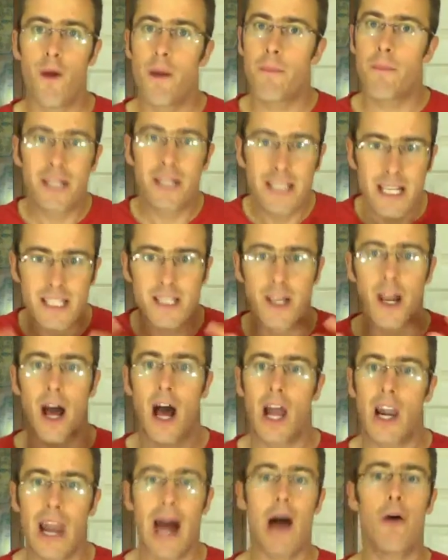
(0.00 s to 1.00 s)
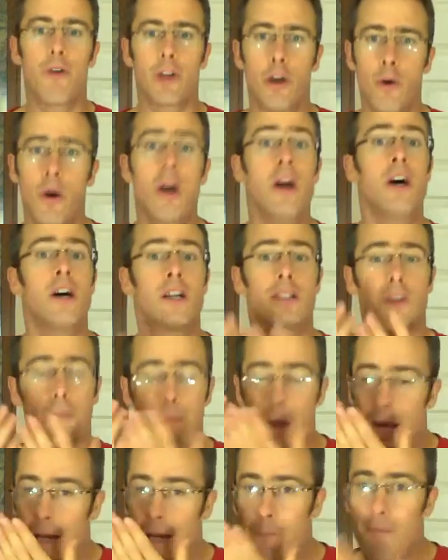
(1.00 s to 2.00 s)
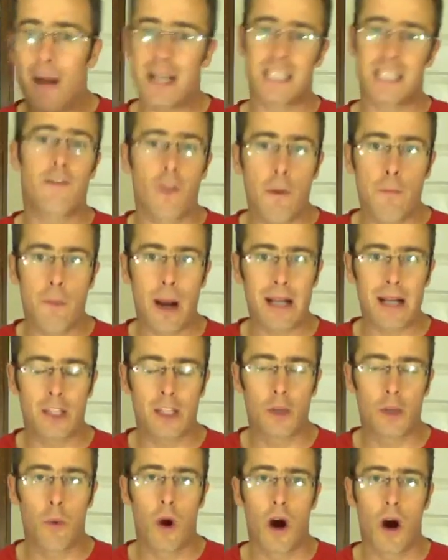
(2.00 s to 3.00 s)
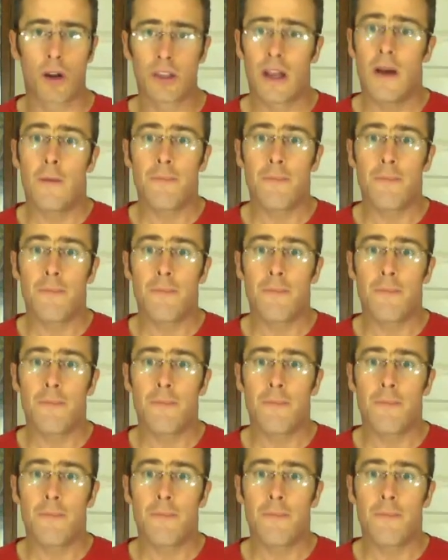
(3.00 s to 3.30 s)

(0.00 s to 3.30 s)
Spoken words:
Because it's going to allow you to make a massive impact in the world